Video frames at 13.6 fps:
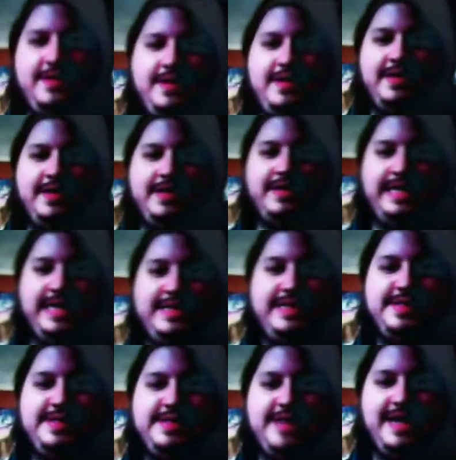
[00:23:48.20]
It's not
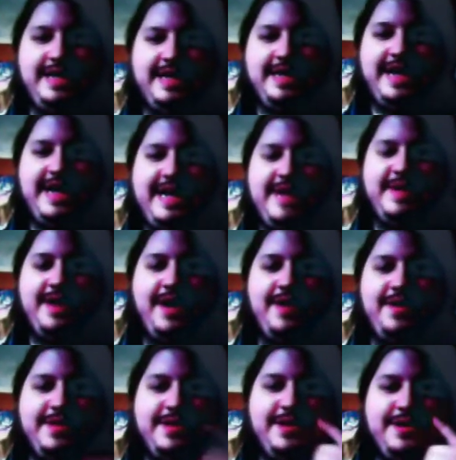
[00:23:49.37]
gaining any power
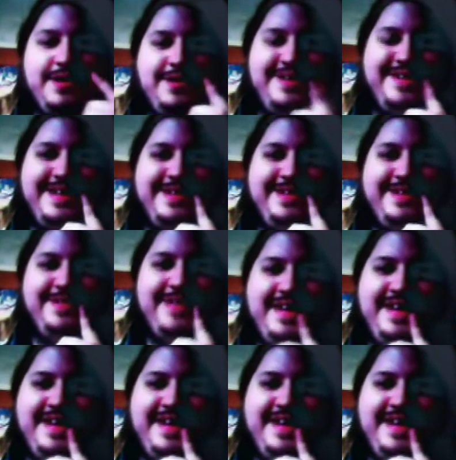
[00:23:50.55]
though, and they don't have any